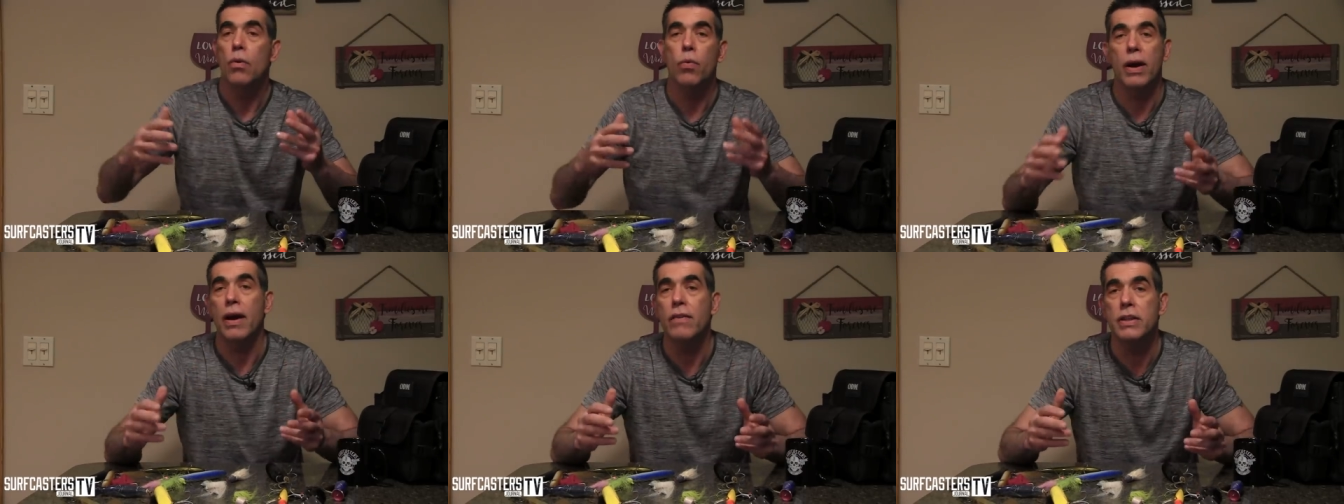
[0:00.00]

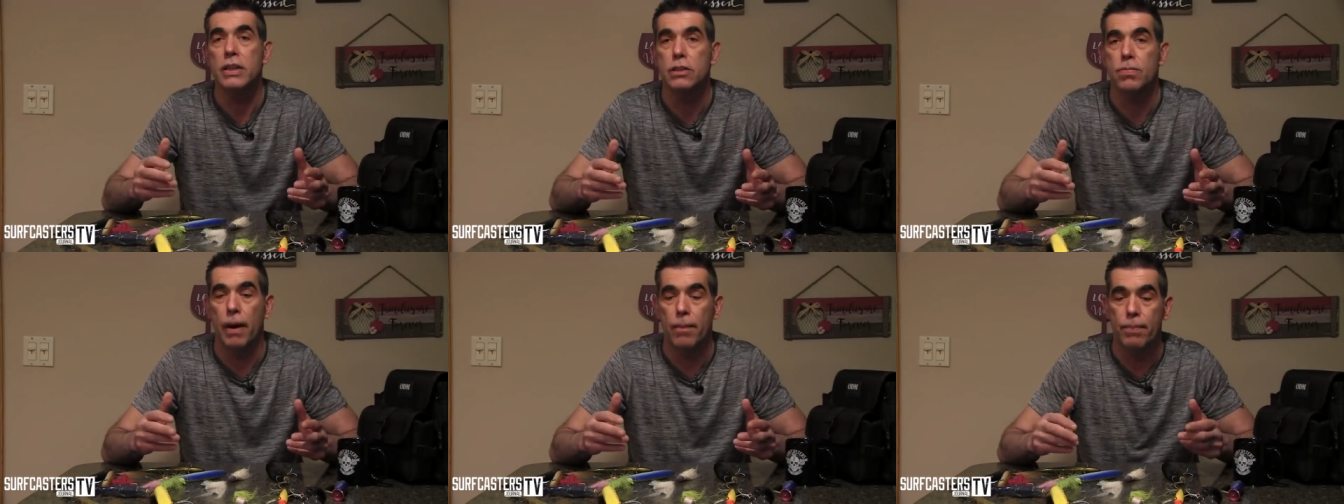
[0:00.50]
Whatever
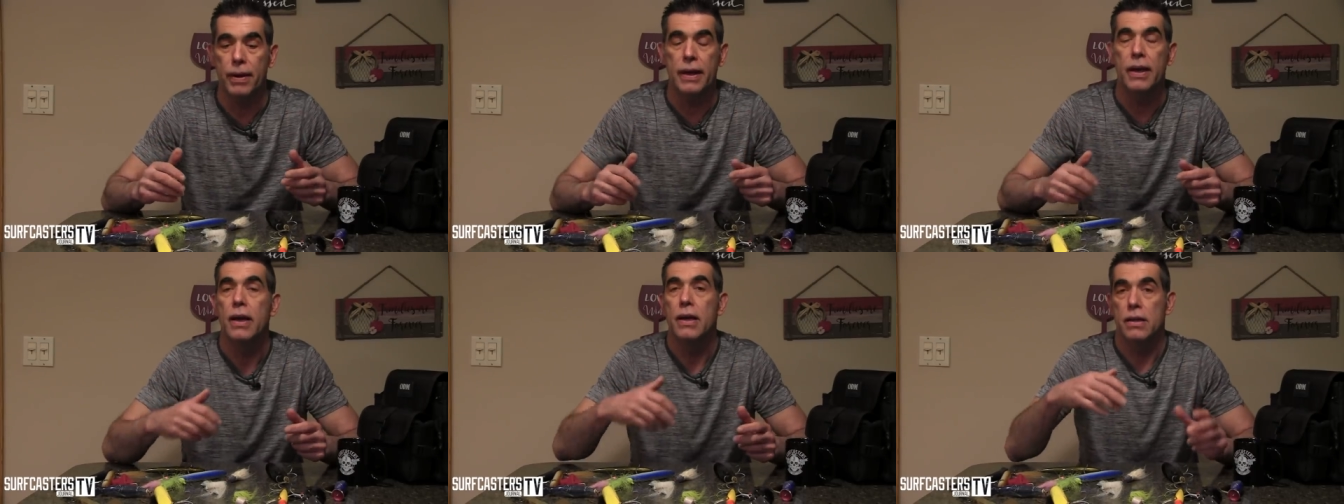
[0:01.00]
this might
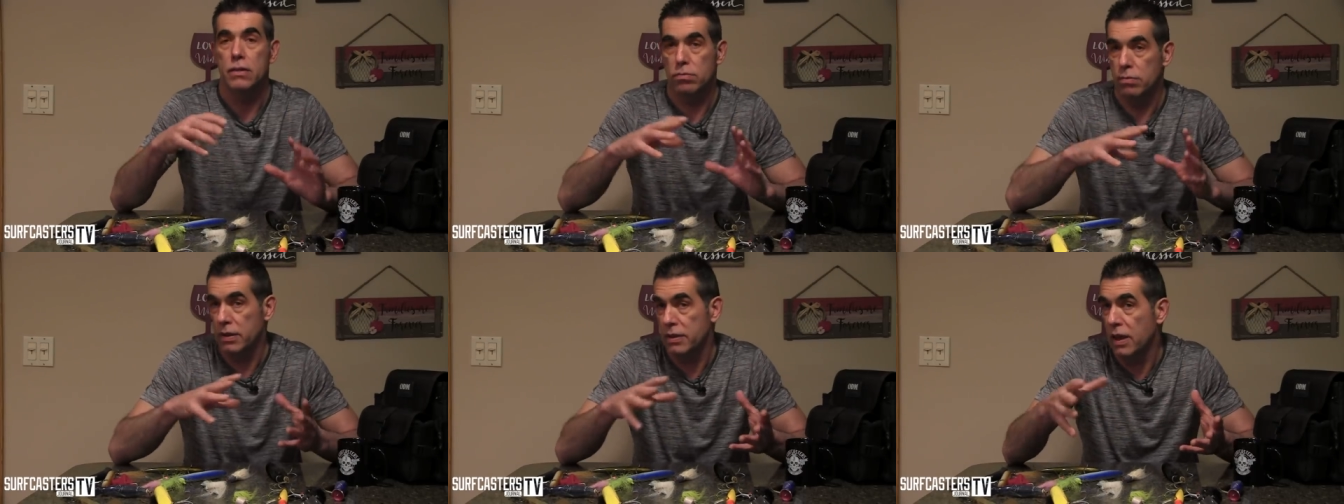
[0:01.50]
be,
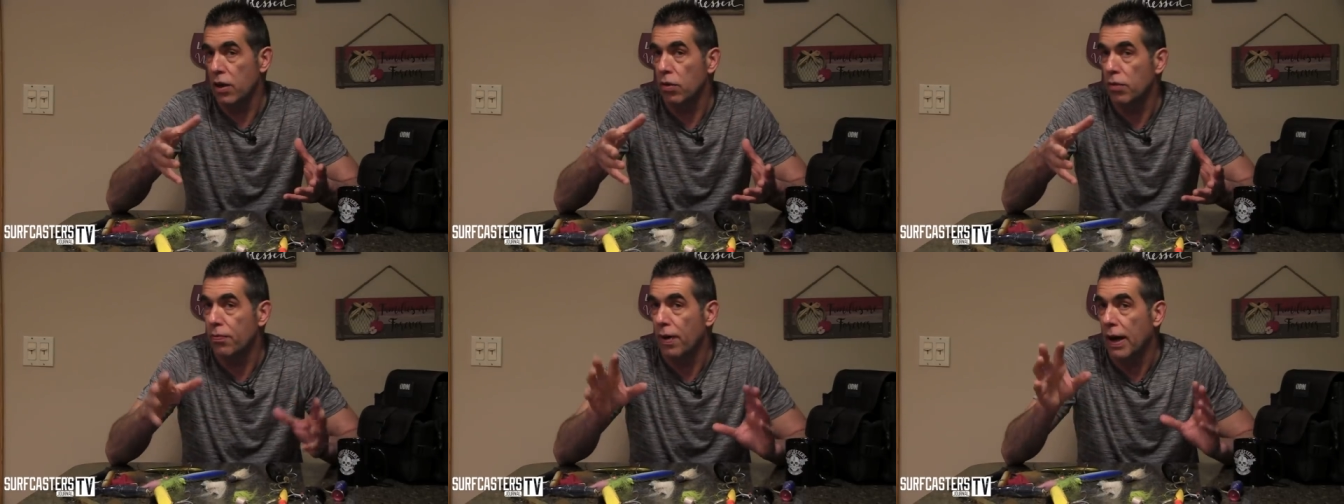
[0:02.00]
this is a
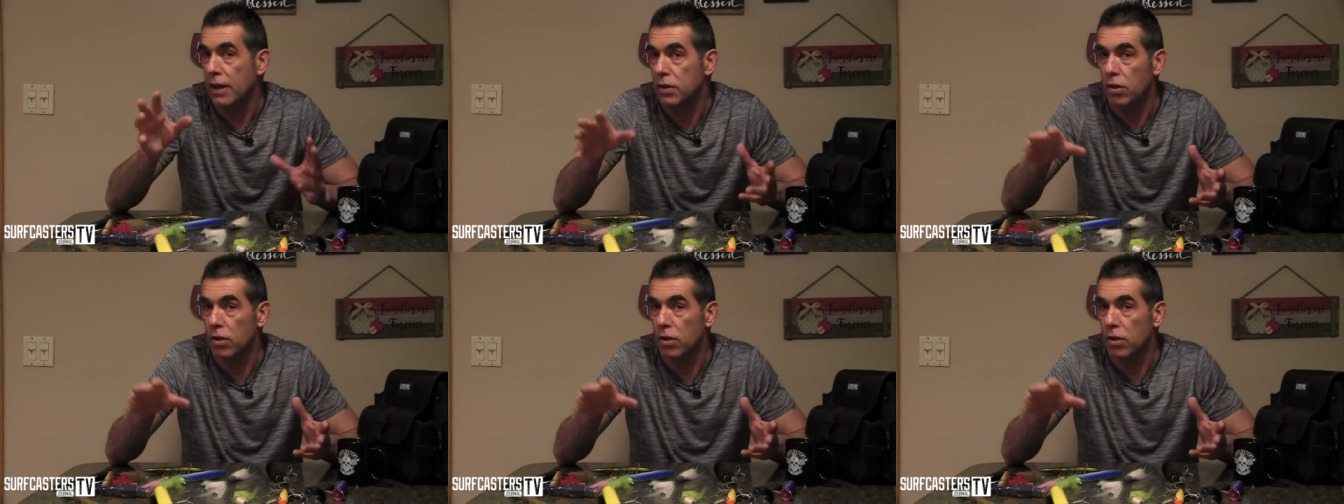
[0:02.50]
known fact.